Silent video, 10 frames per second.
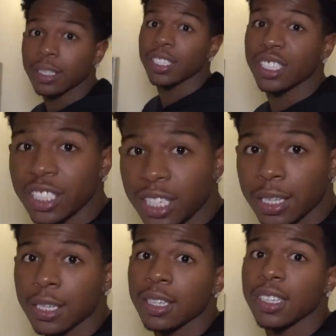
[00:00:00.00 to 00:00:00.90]
the
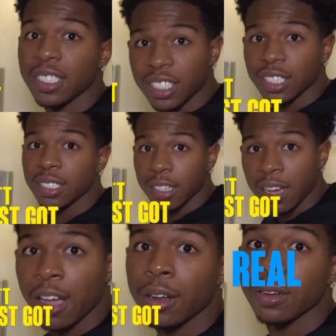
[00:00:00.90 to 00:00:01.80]
shit just
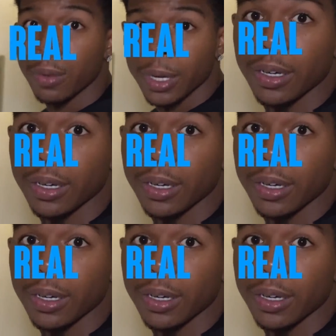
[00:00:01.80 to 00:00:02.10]
got Yo,